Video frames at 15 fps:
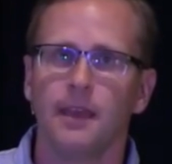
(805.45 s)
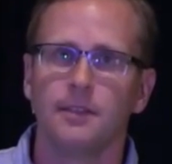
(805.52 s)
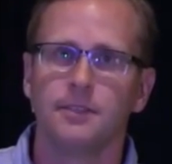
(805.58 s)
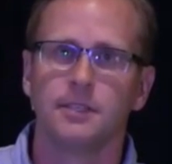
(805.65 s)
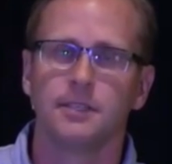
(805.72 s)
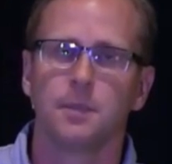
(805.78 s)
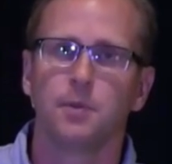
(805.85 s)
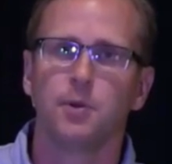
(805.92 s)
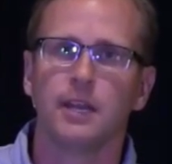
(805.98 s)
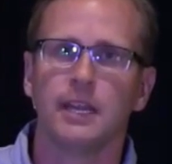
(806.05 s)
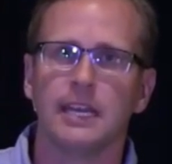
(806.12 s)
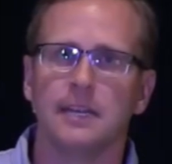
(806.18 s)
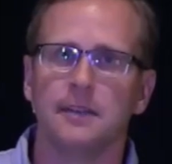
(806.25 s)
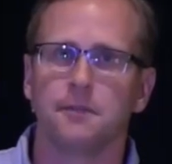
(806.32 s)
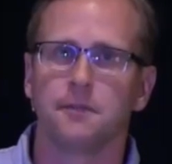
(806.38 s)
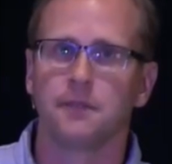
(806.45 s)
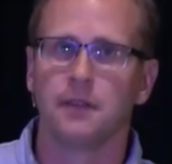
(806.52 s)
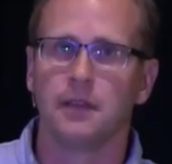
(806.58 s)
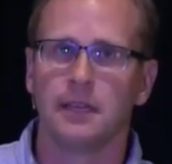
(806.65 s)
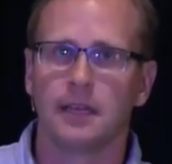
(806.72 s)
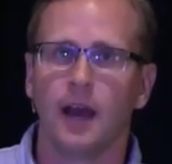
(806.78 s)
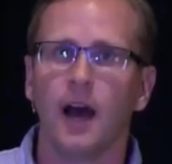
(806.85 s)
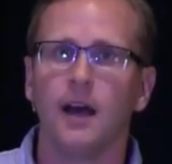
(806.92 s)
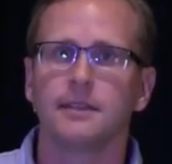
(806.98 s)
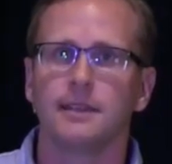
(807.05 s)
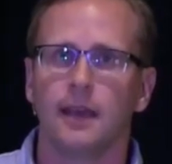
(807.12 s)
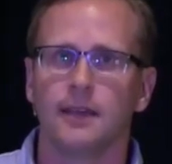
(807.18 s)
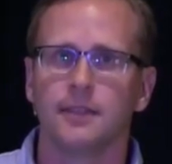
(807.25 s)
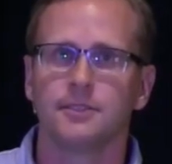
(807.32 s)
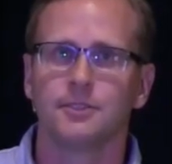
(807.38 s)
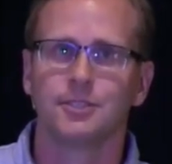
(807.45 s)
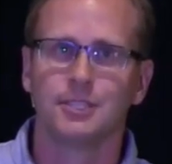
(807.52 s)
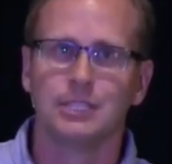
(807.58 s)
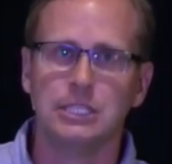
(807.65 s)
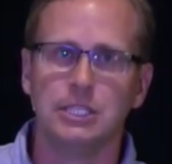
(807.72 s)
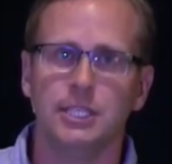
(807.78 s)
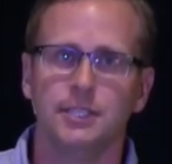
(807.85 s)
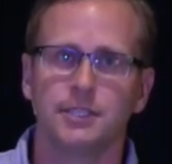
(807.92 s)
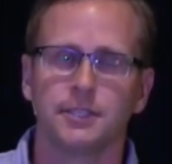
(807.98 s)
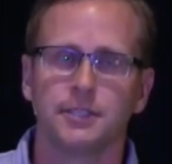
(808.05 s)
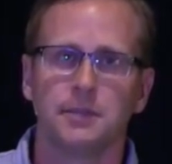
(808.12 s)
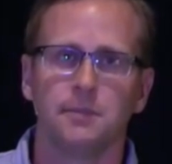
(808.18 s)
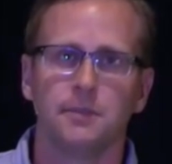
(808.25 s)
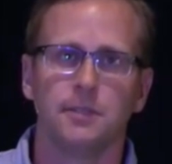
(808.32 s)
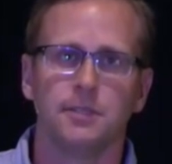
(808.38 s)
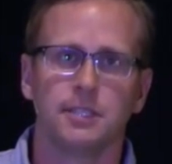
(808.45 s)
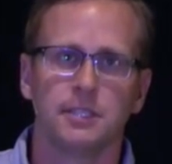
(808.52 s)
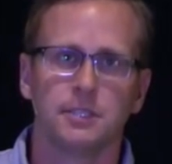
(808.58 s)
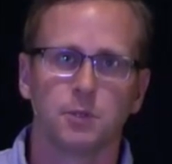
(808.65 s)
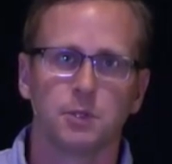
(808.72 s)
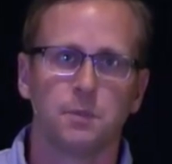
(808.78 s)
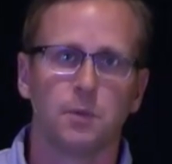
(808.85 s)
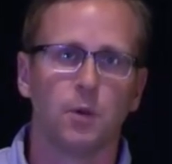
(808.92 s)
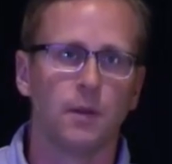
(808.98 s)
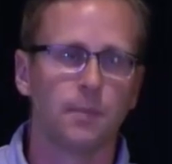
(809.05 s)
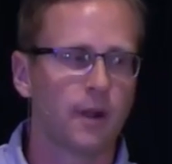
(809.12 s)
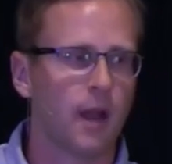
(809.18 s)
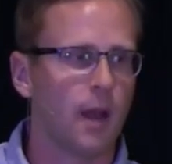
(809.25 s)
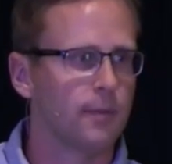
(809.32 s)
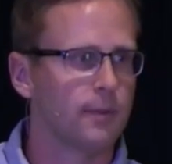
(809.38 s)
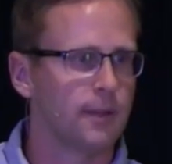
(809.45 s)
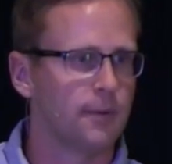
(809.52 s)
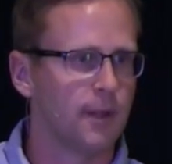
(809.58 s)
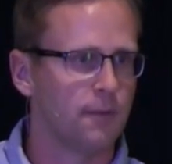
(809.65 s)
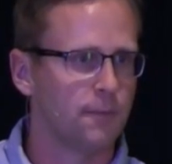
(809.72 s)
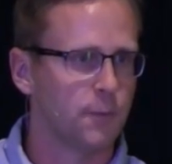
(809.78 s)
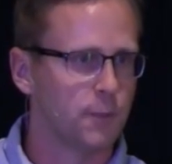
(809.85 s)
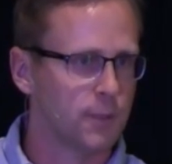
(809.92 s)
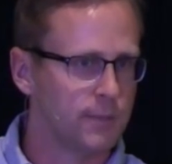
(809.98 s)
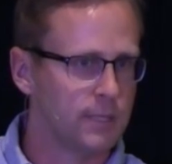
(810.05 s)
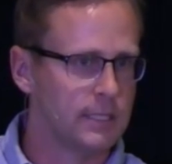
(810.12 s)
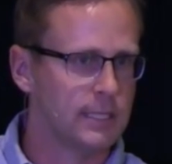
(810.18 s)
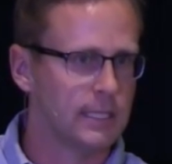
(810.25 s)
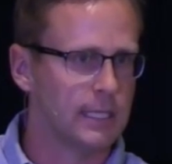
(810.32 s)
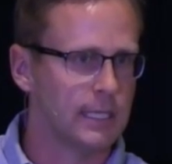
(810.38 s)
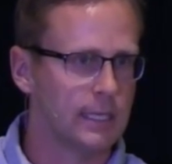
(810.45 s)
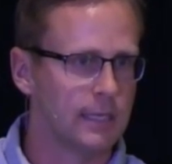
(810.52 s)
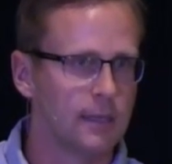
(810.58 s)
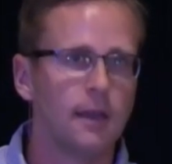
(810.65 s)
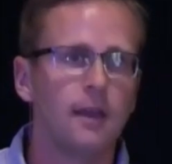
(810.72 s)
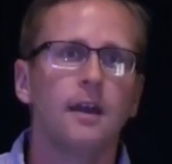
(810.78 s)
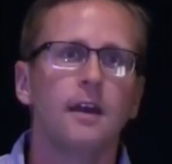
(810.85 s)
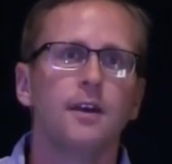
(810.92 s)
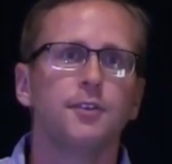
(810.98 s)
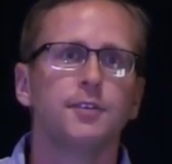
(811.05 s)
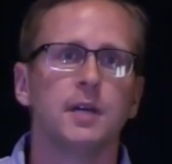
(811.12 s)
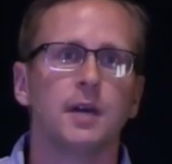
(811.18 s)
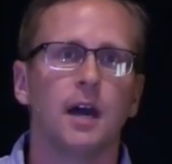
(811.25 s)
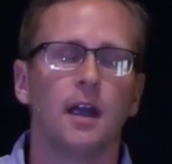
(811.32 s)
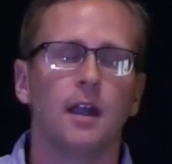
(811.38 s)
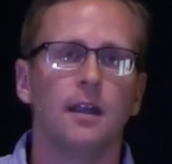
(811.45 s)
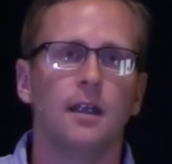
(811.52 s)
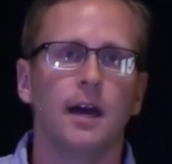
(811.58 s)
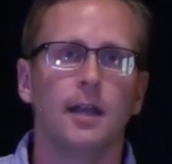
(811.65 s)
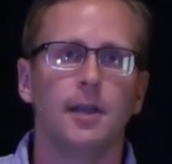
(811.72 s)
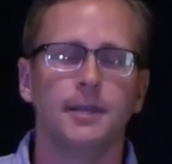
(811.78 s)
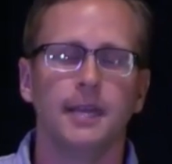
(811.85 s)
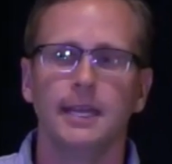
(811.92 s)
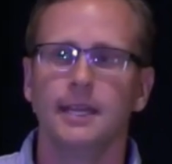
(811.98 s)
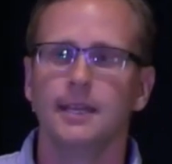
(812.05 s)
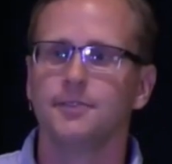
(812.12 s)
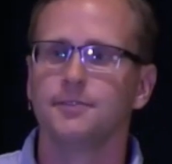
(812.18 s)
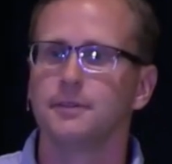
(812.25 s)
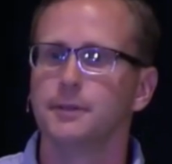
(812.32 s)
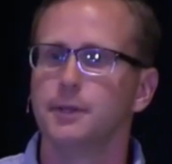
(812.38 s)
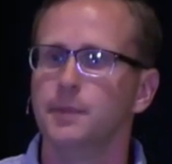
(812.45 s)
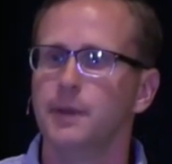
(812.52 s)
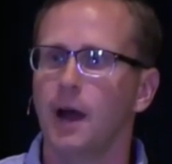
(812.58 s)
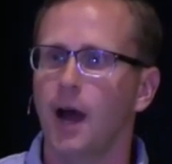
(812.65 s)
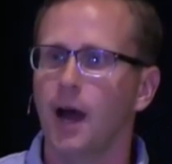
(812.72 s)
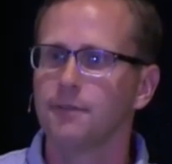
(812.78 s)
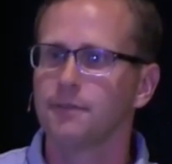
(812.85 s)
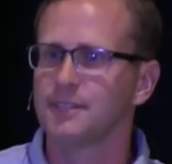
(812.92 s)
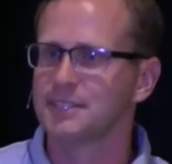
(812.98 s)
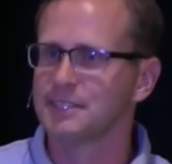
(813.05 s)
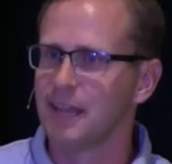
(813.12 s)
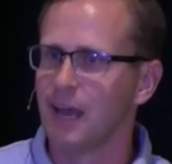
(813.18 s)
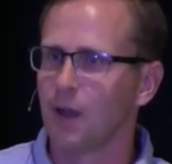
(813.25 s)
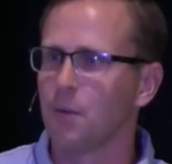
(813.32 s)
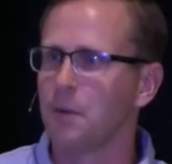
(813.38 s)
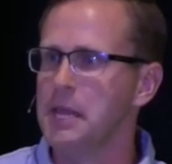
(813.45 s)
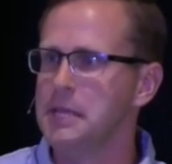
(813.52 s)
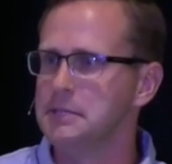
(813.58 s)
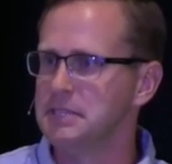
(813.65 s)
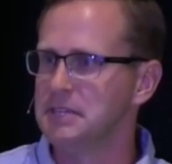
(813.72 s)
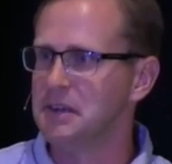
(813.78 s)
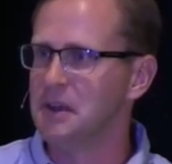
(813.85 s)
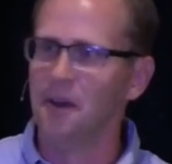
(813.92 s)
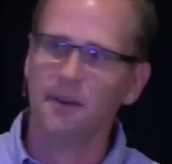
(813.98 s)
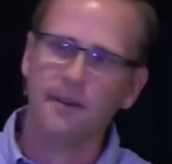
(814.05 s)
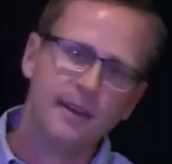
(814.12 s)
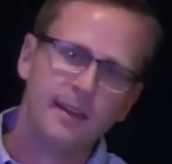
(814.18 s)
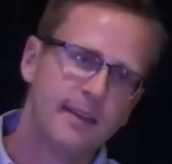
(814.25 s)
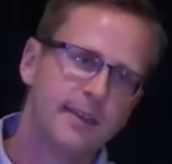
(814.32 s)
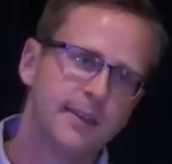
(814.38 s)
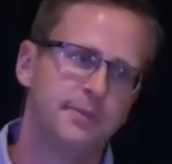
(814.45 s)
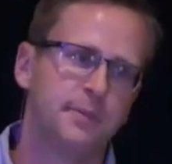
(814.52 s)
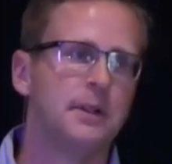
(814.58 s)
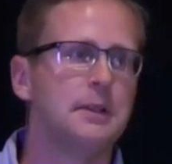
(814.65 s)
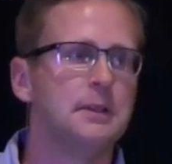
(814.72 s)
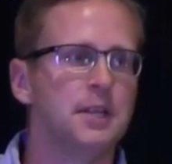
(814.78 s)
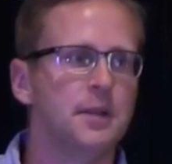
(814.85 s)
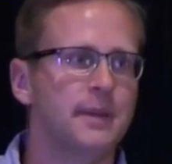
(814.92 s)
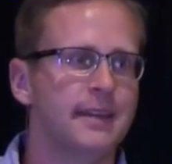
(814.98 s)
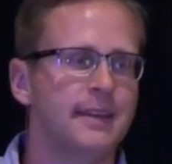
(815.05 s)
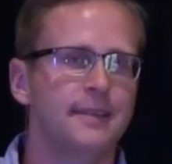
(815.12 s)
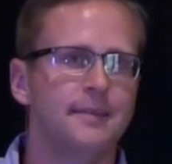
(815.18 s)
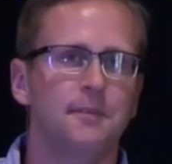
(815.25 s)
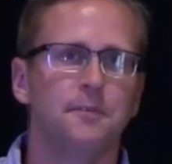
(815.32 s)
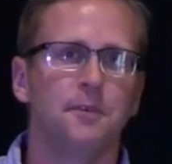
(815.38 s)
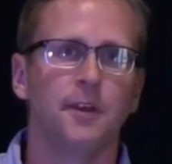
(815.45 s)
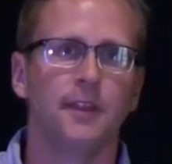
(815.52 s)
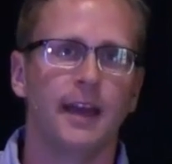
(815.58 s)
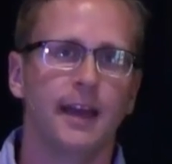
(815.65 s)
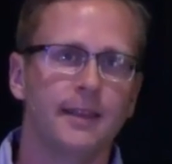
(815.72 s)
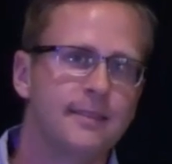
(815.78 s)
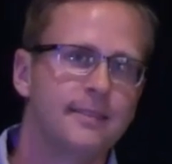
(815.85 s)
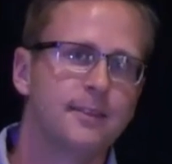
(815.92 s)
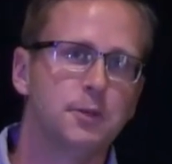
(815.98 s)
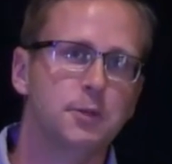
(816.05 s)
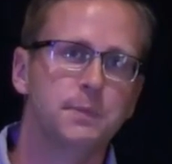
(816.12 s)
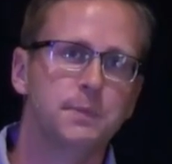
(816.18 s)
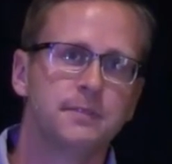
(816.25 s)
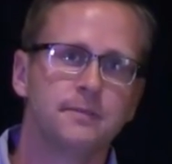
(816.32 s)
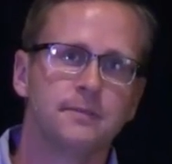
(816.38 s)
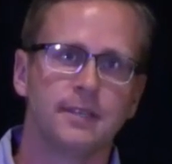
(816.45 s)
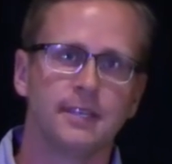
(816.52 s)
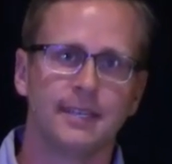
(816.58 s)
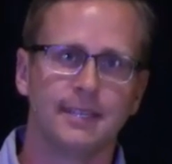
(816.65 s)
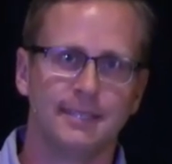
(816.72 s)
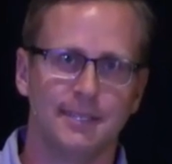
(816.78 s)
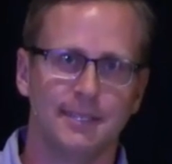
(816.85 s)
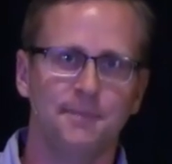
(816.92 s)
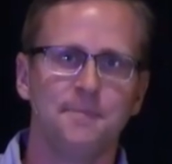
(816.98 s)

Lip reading: Just to put it in context, Jesus emerges, was born probably around 4 BCE. So our dating is a little bit off. It's not quite 0. He was born a little bit before that. Oops, what are you going to do?